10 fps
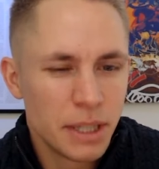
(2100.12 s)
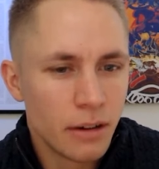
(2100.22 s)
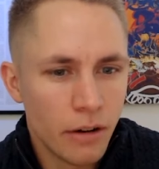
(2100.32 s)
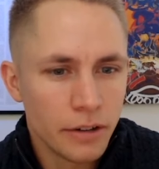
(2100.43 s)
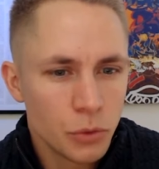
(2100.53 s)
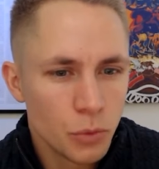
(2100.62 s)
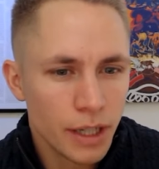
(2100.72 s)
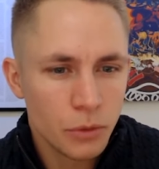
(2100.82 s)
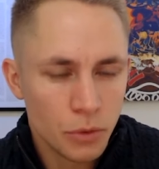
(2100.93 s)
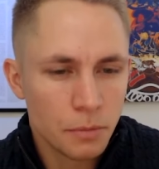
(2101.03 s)
harder
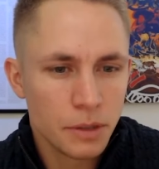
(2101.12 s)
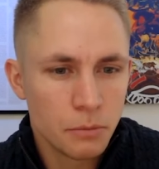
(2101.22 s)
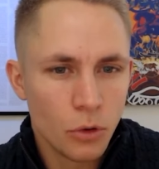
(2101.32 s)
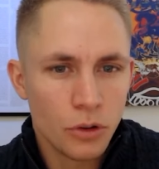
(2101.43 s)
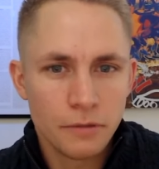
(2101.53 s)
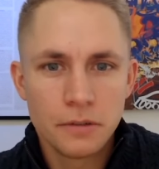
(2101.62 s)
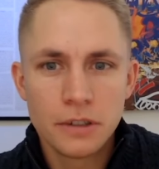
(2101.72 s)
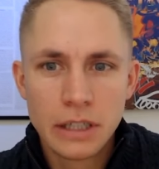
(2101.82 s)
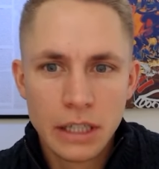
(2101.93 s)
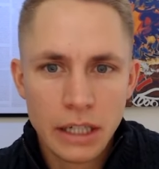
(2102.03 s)
way with a bit more
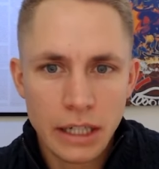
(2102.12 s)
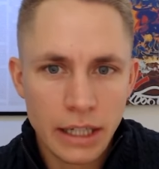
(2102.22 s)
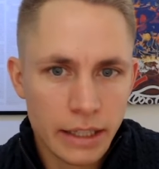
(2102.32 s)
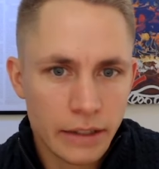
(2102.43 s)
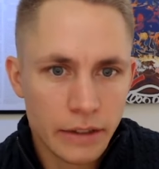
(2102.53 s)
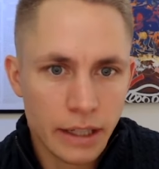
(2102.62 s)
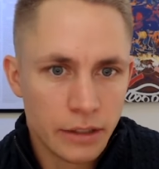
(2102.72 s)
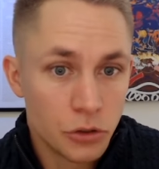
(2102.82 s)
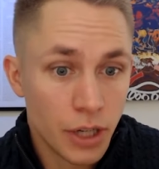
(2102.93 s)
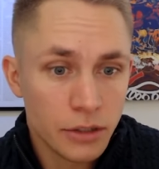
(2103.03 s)
effort and
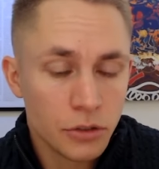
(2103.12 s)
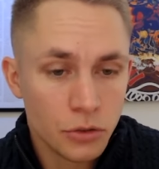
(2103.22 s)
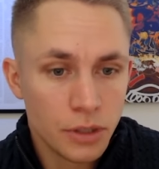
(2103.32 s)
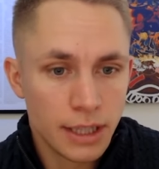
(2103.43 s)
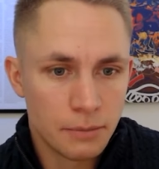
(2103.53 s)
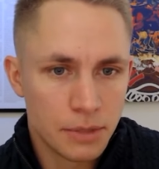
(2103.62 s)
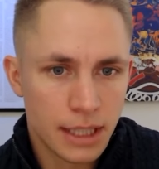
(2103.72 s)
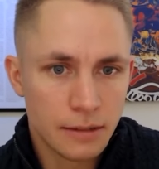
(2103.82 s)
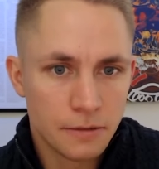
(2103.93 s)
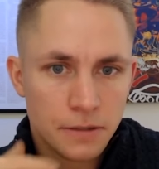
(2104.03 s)
and try to do it
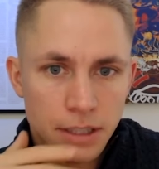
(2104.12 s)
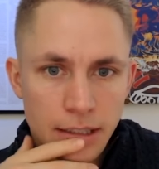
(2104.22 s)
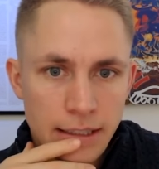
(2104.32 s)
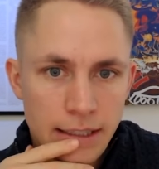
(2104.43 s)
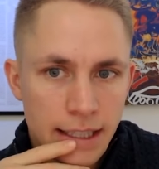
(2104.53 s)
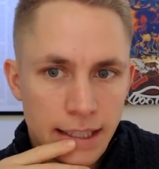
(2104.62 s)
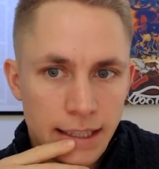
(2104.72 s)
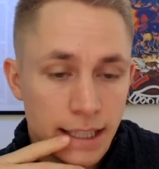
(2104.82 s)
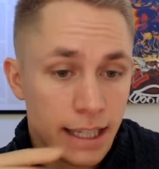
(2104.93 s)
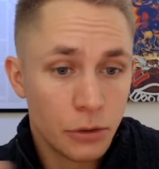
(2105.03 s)
themselves and
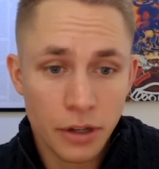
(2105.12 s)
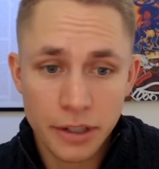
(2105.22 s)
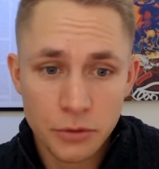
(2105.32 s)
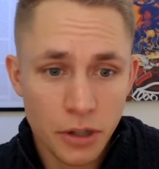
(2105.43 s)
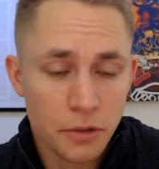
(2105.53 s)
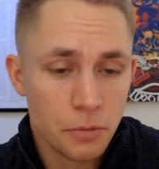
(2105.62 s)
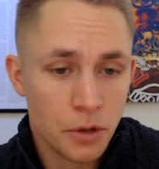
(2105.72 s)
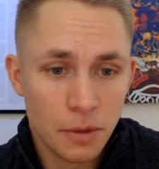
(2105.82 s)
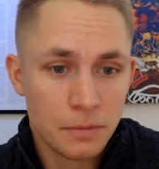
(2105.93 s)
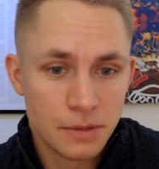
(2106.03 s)
then they run into other
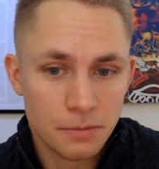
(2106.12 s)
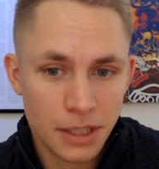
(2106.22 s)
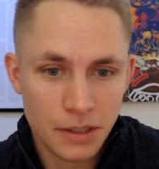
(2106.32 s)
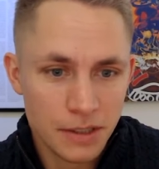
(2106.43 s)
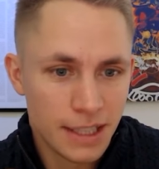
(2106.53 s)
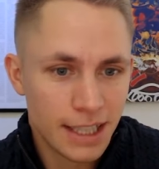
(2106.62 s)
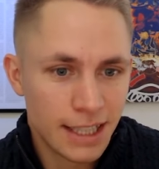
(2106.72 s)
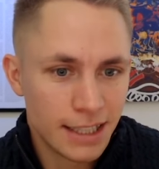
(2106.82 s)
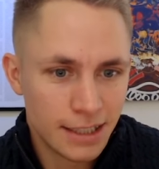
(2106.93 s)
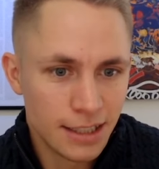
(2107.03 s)
problems because
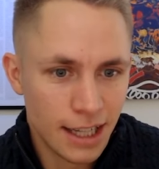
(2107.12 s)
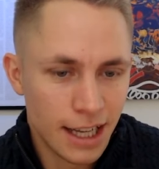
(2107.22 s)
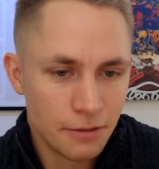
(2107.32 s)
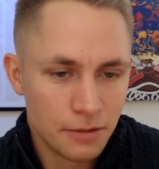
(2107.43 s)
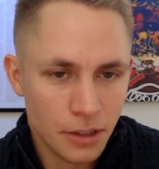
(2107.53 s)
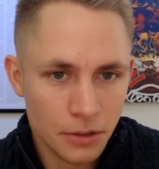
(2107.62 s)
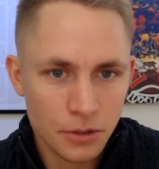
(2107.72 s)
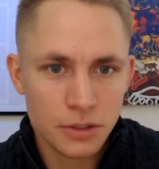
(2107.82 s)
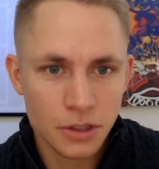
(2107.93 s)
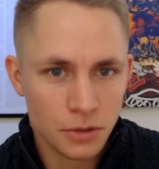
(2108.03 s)
they have a
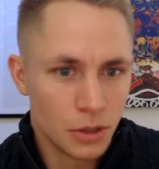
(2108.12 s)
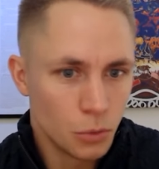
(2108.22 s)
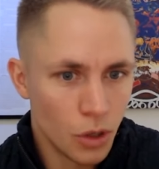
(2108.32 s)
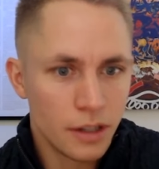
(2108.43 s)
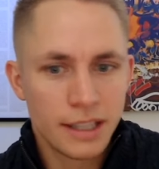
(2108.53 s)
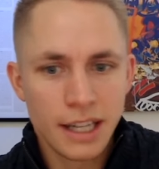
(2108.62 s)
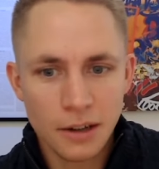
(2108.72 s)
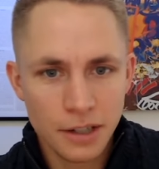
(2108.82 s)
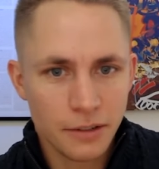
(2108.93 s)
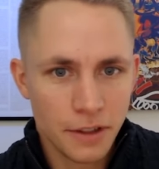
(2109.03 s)
non-custodial wallet
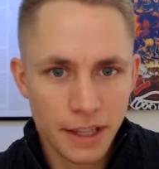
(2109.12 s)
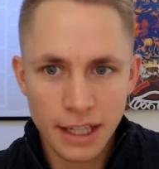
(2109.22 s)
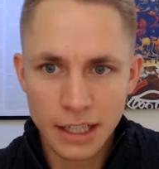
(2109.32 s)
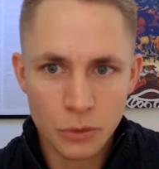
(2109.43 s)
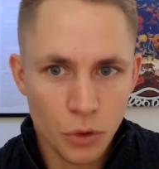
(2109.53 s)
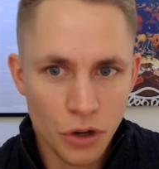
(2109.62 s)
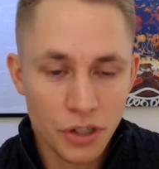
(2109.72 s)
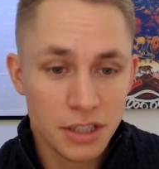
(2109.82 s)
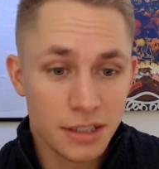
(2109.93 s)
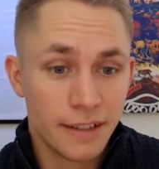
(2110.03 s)
now and everything and it
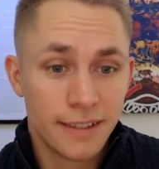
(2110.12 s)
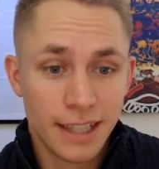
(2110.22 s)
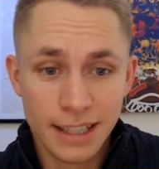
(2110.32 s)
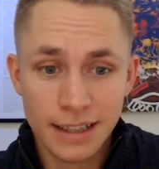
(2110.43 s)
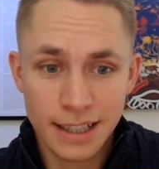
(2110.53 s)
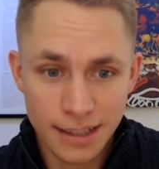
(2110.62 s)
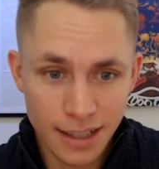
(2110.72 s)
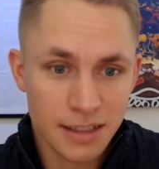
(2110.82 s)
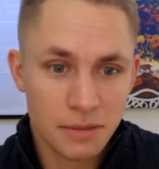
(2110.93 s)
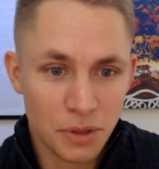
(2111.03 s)
works until it
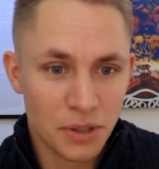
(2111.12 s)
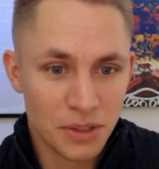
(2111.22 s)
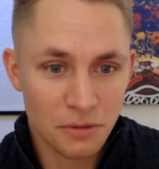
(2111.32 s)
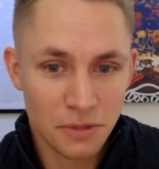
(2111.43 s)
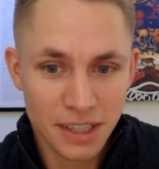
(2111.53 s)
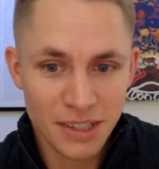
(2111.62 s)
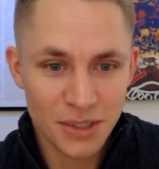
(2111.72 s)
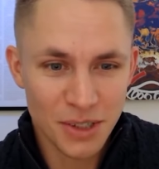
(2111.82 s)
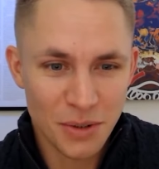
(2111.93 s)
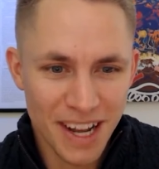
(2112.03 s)
doesn't because the fees are
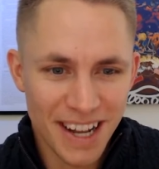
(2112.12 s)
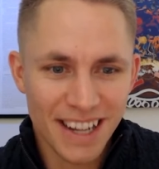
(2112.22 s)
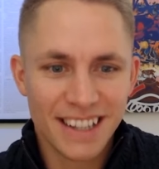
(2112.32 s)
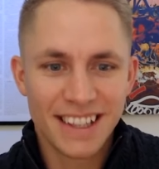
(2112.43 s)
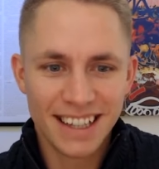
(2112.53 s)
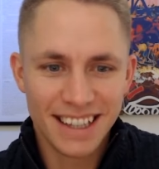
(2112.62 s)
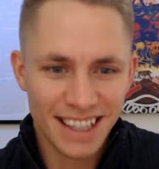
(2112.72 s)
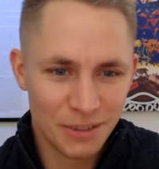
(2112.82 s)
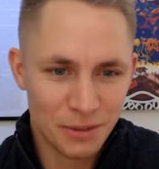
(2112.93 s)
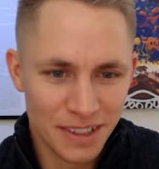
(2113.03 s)
so high and then
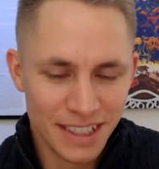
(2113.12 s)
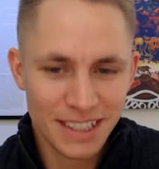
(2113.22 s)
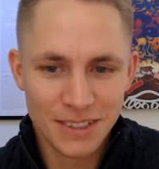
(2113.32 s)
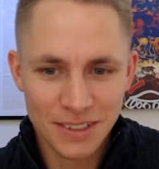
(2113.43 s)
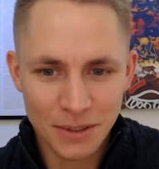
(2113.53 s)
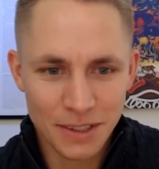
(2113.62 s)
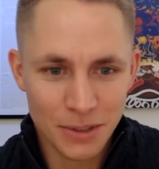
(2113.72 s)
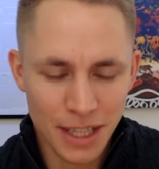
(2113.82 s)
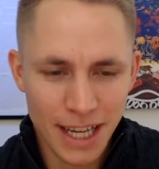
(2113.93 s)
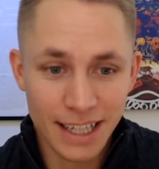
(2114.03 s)
they will need to go
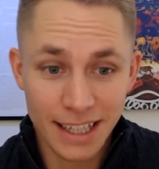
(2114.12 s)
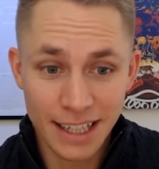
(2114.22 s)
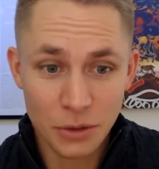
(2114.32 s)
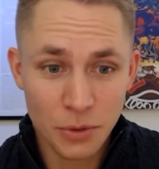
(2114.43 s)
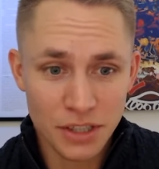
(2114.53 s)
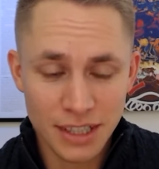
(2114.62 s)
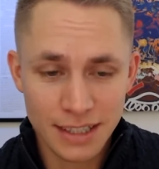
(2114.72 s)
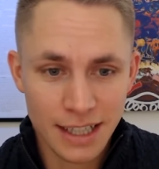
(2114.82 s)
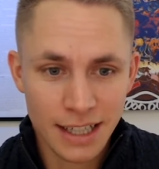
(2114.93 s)
into lightning then the question is